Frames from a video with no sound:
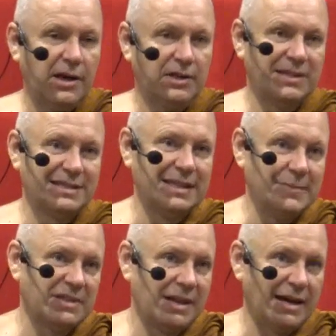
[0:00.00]
So it
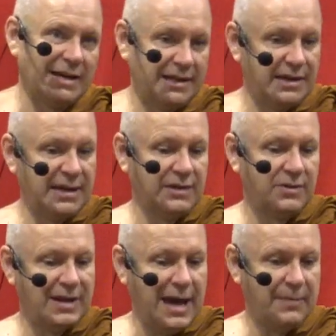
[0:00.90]
seems like it, it
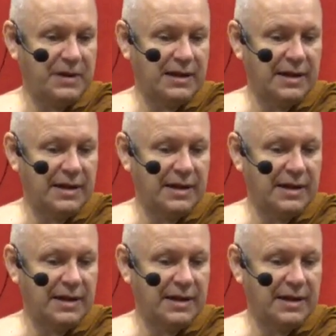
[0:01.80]
could happen.